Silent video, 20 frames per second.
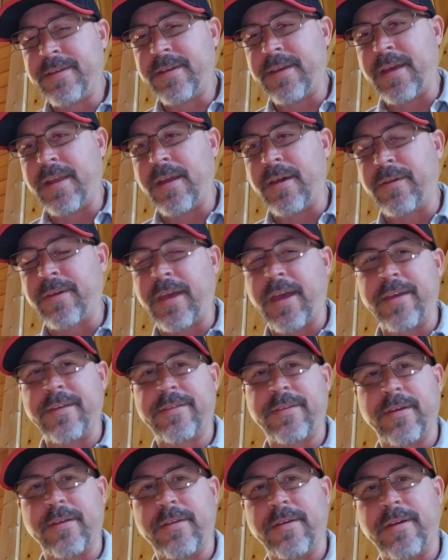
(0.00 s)
And okay,
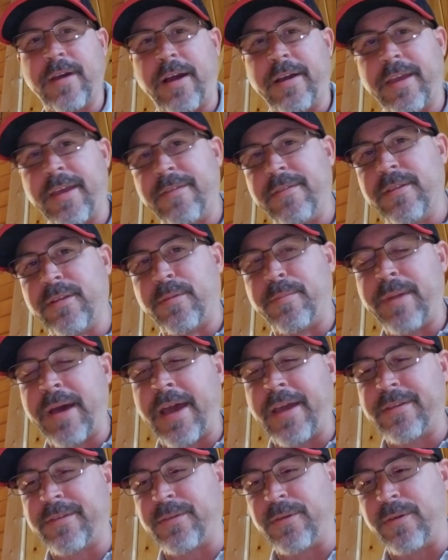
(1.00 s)
so I'll give you a little
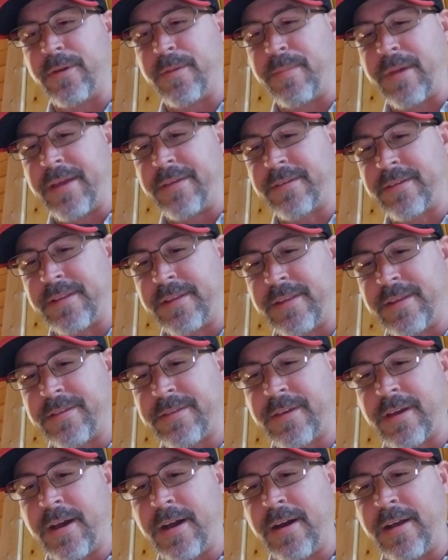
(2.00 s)
backstory. Basically, this
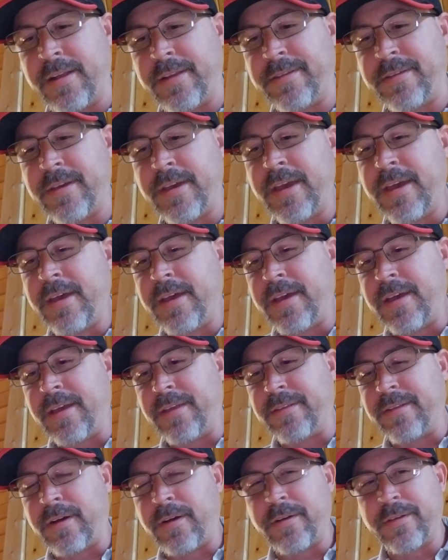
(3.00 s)
college,
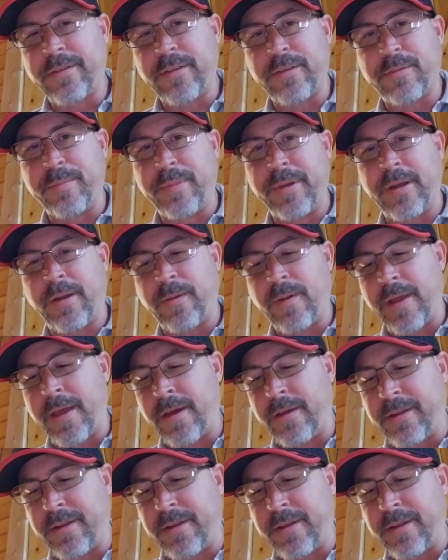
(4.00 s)
as long as it's been around,